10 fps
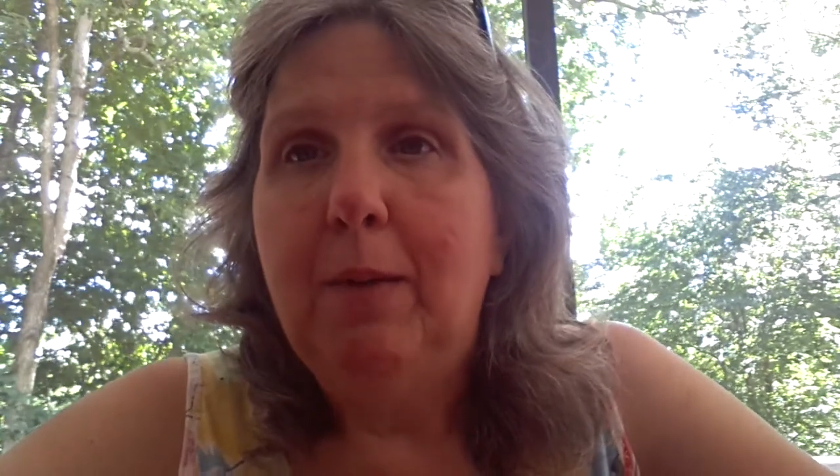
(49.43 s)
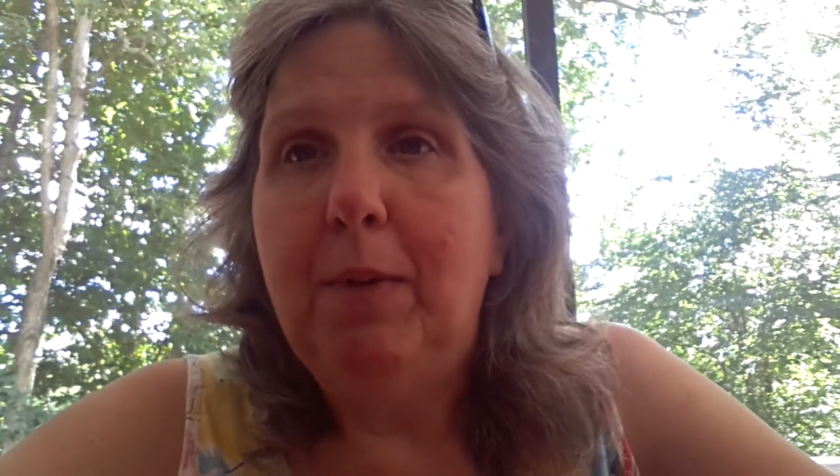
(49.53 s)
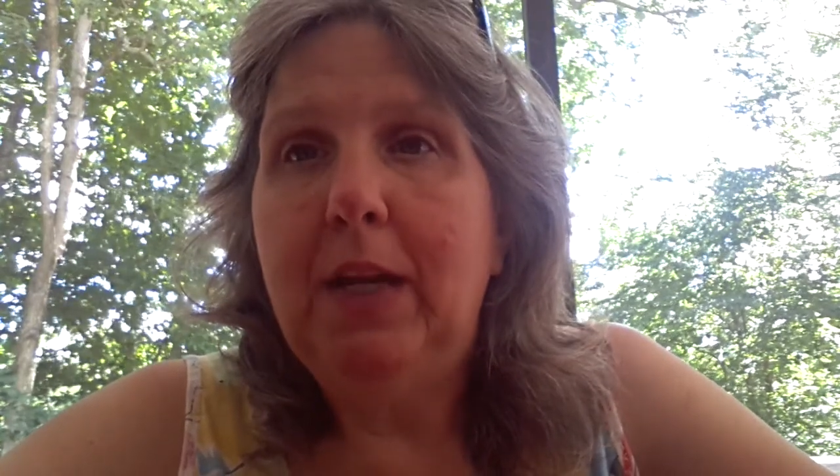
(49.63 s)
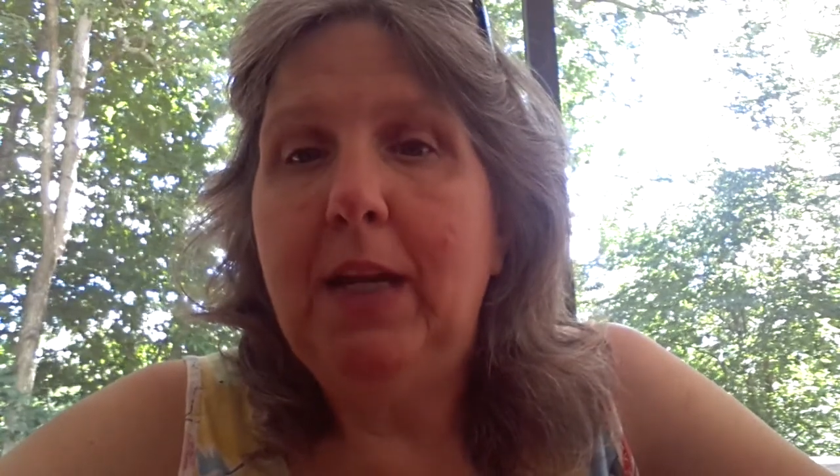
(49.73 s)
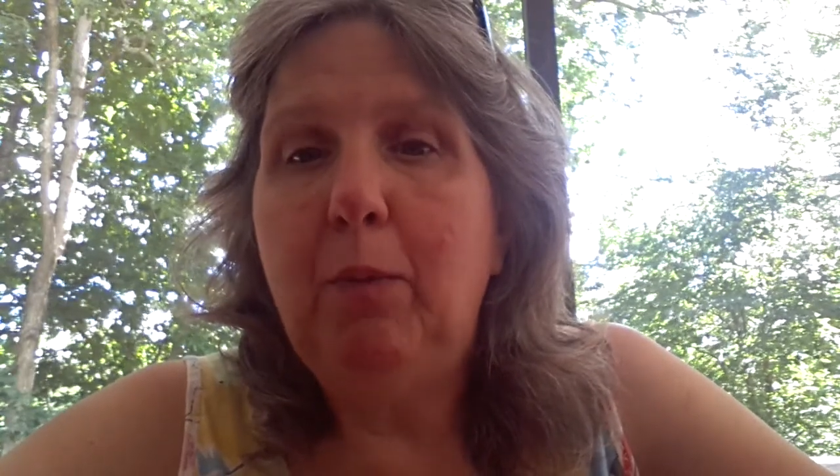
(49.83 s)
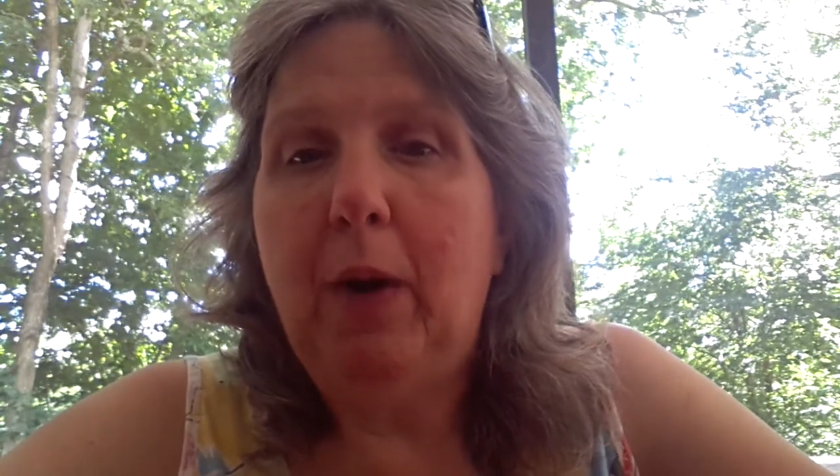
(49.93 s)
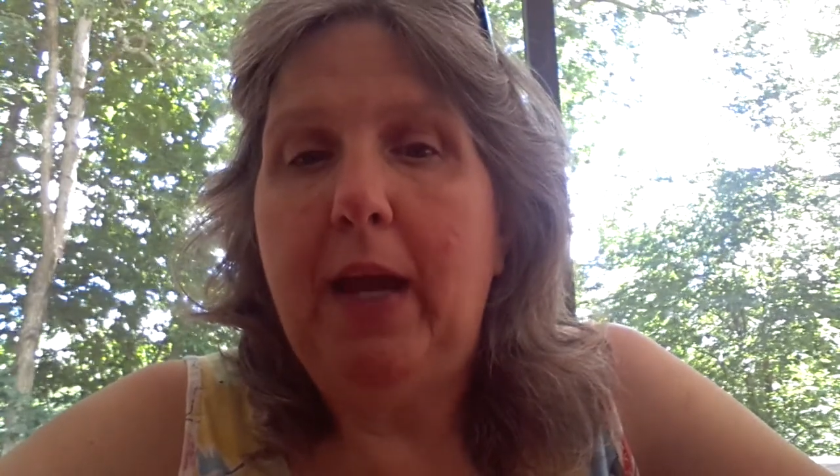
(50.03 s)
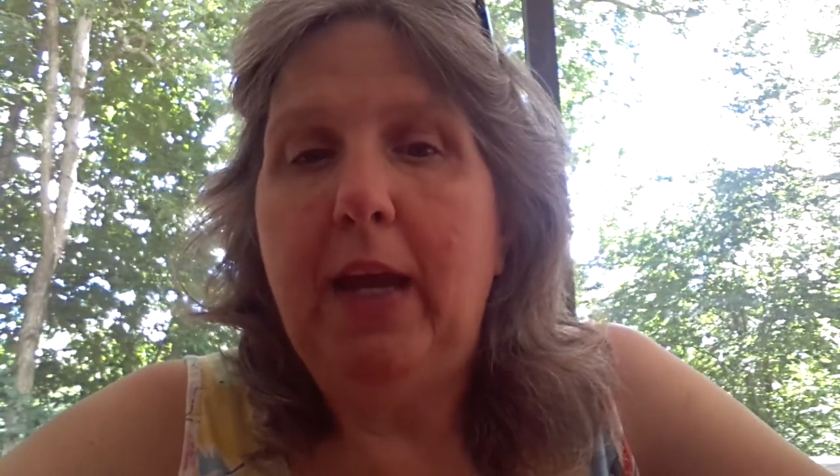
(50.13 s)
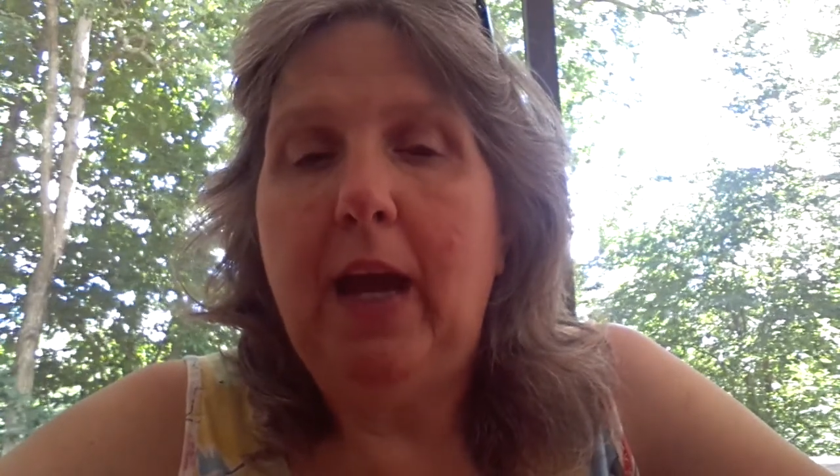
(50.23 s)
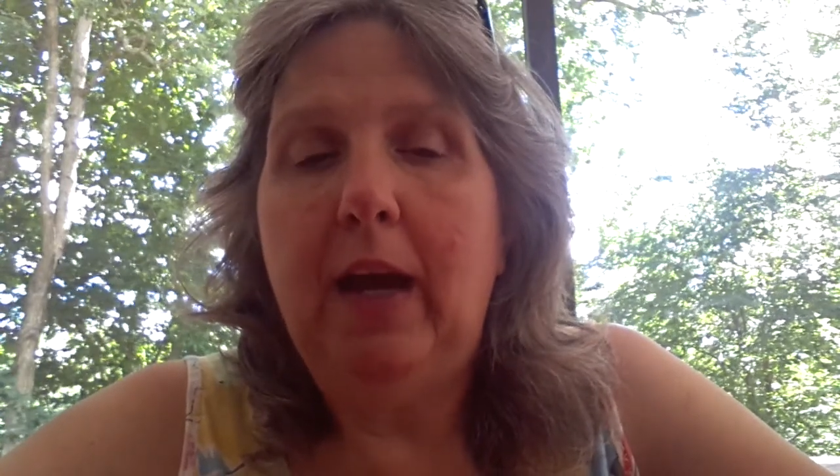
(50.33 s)
But
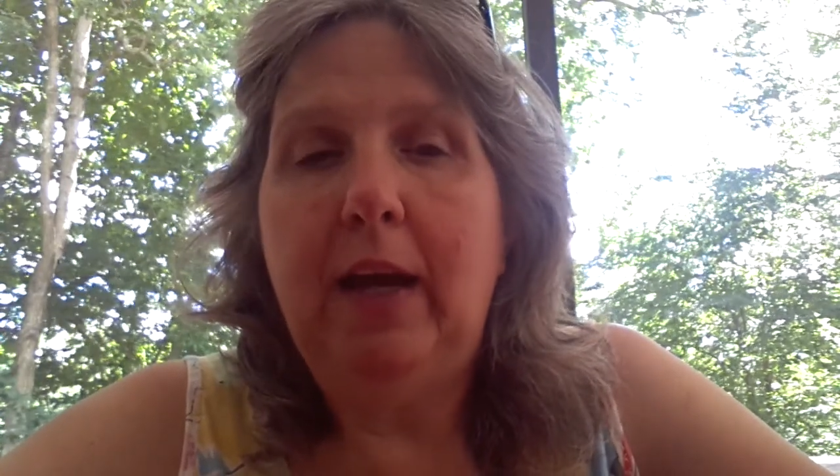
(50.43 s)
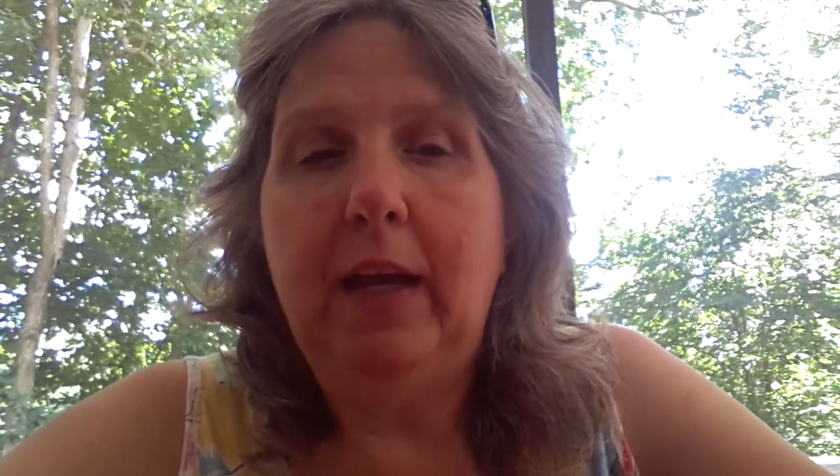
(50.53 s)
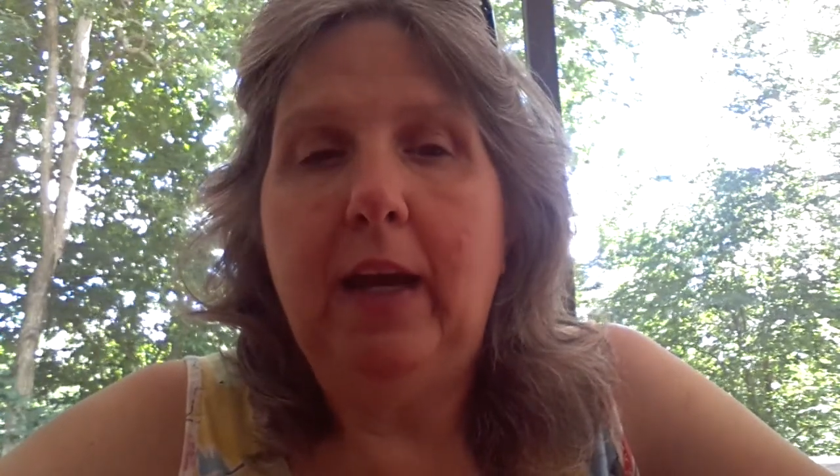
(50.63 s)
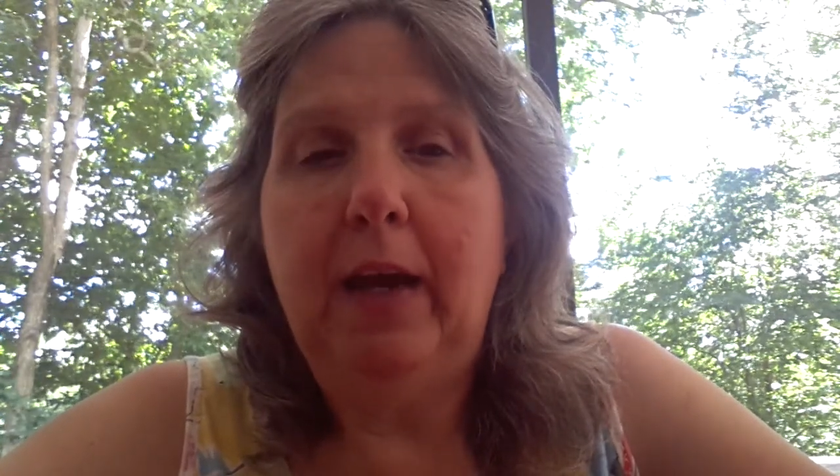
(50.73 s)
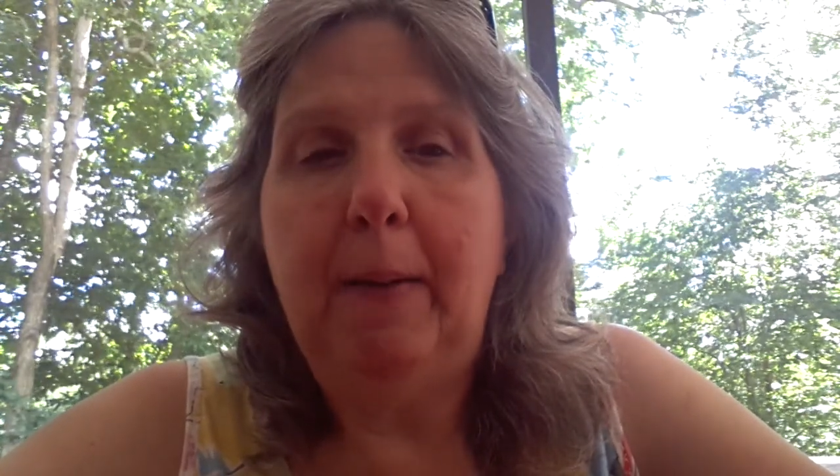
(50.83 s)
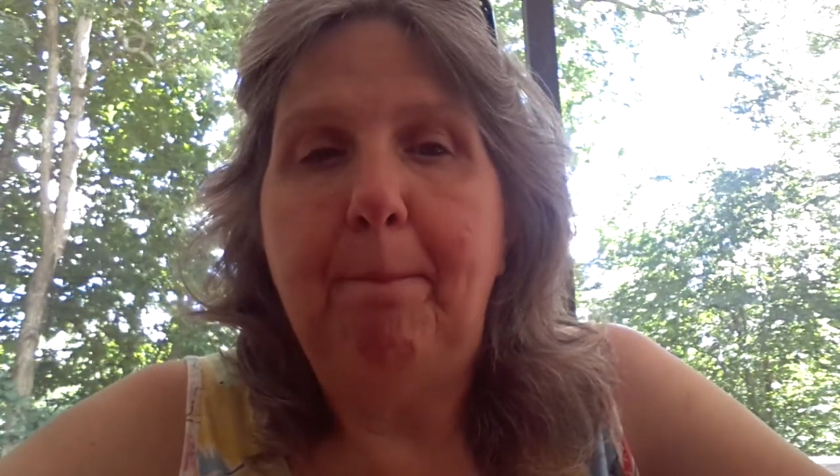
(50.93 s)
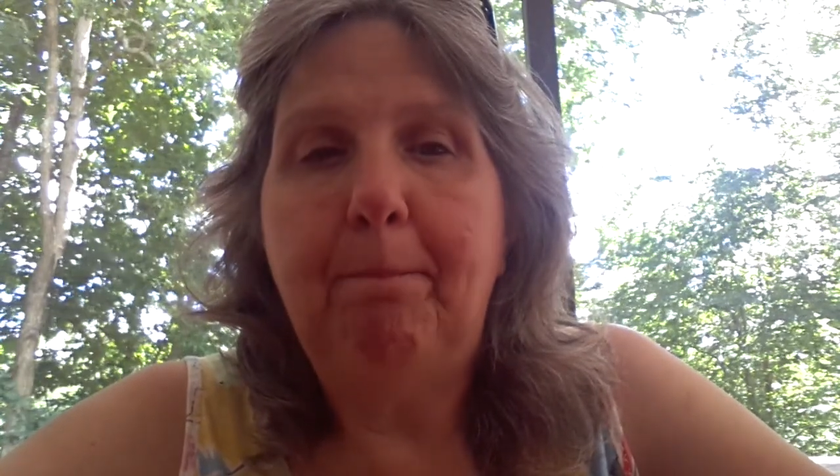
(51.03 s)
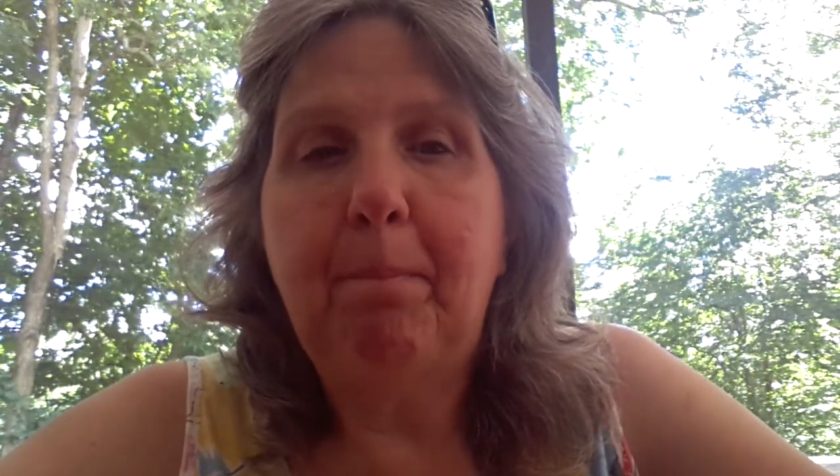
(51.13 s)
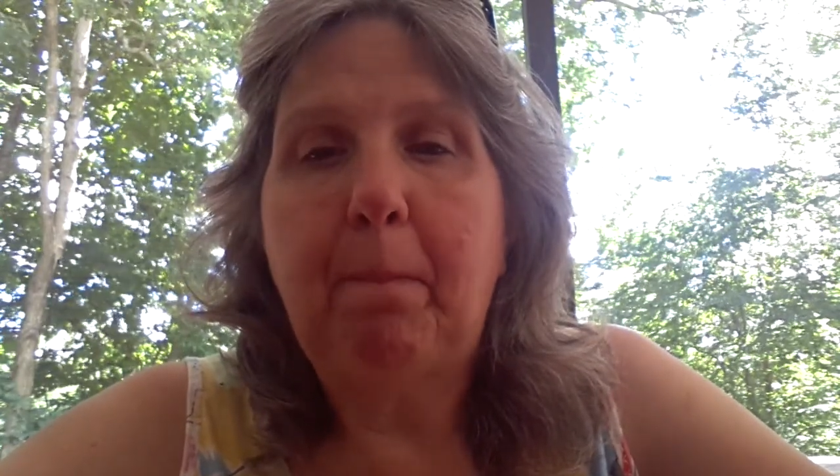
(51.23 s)
anyway, I